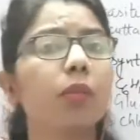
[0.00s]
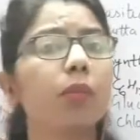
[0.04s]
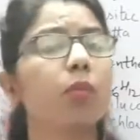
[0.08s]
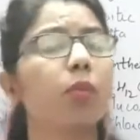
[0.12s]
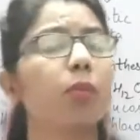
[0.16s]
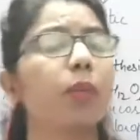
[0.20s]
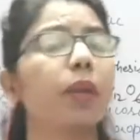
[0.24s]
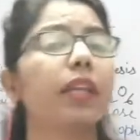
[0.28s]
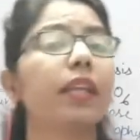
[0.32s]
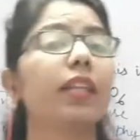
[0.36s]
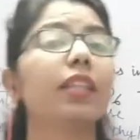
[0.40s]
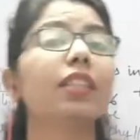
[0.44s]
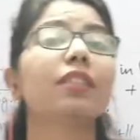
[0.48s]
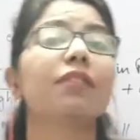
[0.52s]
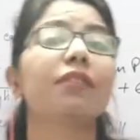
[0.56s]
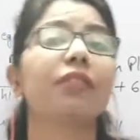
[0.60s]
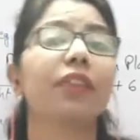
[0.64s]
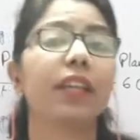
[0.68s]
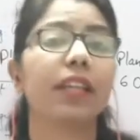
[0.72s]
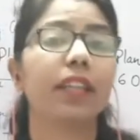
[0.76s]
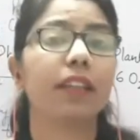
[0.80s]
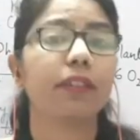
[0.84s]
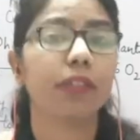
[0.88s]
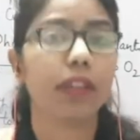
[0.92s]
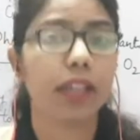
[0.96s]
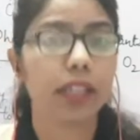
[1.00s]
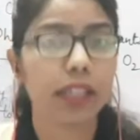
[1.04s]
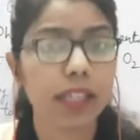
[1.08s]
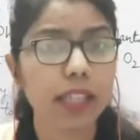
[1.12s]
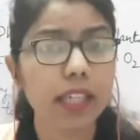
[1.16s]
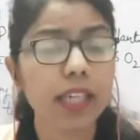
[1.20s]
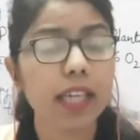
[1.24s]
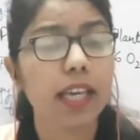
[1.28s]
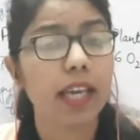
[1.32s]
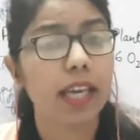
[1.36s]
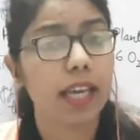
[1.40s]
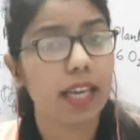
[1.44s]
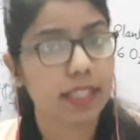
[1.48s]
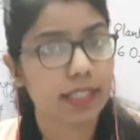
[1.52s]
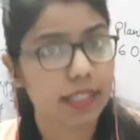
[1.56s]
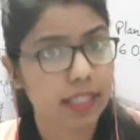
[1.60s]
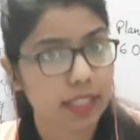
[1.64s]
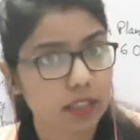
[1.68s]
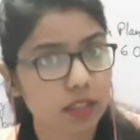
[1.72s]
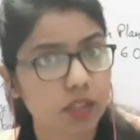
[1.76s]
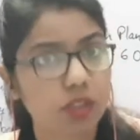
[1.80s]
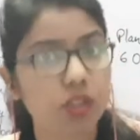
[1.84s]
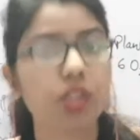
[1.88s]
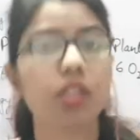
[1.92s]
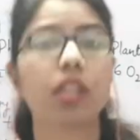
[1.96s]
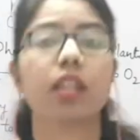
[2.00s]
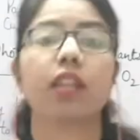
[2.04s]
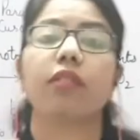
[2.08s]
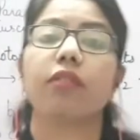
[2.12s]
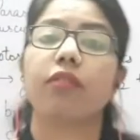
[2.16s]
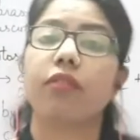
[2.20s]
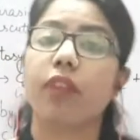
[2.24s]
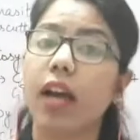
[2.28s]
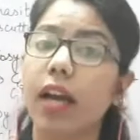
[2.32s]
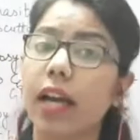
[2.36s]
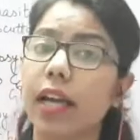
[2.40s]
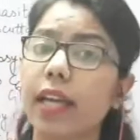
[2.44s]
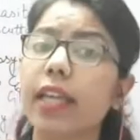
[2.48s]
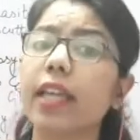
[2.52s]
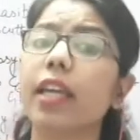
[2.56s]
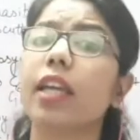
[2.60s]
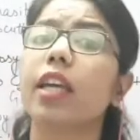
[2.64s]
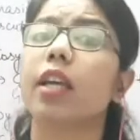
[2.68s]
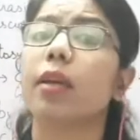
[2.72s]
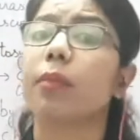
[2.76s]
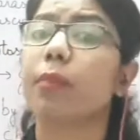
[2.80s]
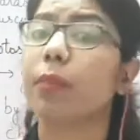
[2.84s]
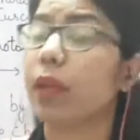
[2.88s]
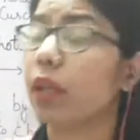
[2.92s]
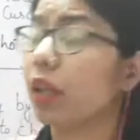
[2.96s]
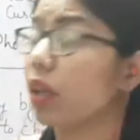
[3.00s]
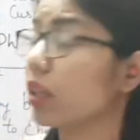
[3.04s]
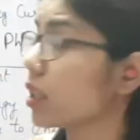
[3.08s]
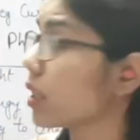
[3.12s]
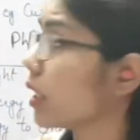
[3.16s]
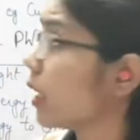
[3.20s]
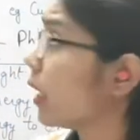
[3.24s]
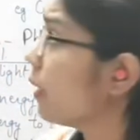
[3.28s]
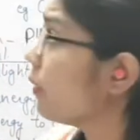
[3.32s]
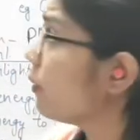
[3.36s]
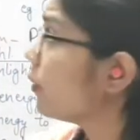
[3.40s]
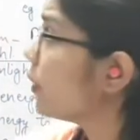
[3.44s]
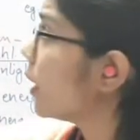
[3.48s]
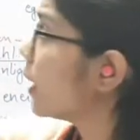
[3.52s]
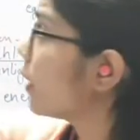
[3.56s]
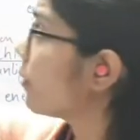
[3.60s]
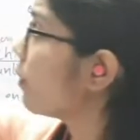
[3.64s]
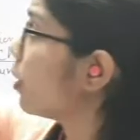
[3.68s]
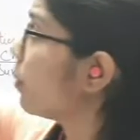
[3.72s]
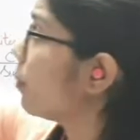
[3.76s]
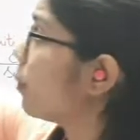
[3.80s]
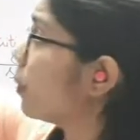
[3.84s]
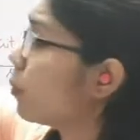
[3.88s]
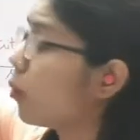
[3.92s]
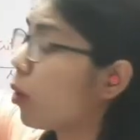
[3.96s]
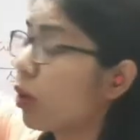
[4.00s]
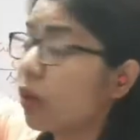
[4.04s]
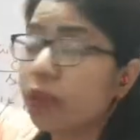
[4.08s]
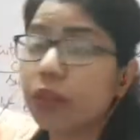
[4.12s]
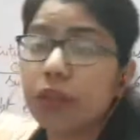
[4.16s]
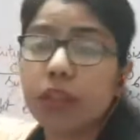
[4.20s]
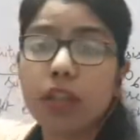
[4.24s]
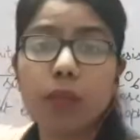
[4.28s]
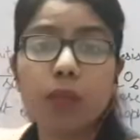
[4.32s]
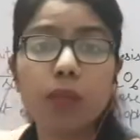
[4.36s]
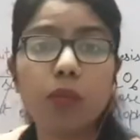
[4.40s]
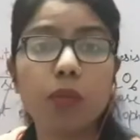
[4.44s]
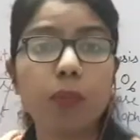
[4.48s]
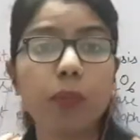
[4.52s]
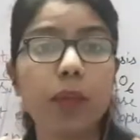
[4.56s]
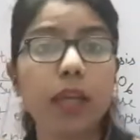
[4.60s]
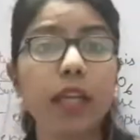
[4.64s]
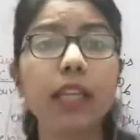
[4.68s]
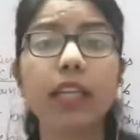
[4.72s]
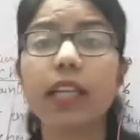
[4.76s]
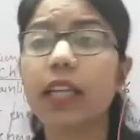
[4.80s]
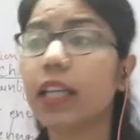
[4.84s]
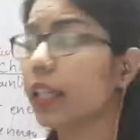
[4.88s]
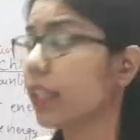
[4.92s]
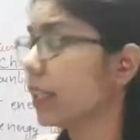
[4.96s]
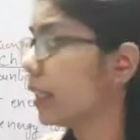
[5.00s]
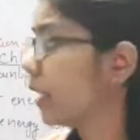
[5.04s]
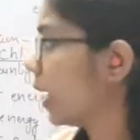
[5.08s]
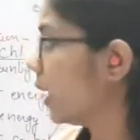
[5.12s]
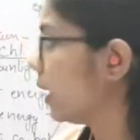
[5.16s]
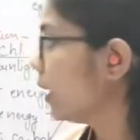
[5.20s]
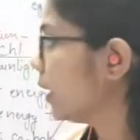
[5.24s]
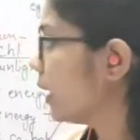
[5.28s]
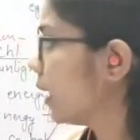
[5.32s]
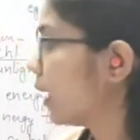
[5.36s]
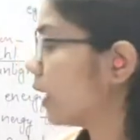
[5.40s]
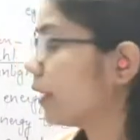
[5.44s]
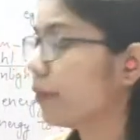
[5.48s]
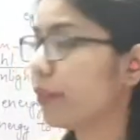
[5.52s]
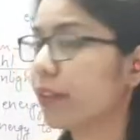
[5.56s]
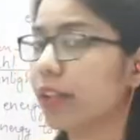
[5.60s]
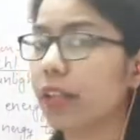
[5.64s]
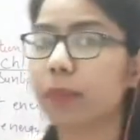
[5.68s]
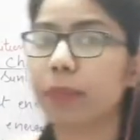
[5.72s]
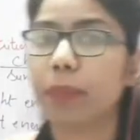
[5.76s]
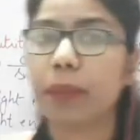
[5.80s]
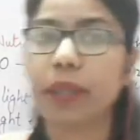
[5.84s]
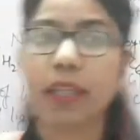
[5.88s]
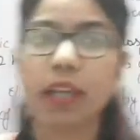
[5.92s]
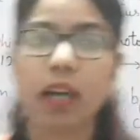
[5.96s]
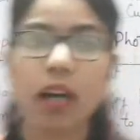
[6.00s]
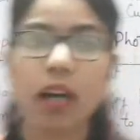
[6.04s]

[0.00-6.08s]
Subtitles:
movement is very essential. Why? Because if there will be molecular movement, then there will be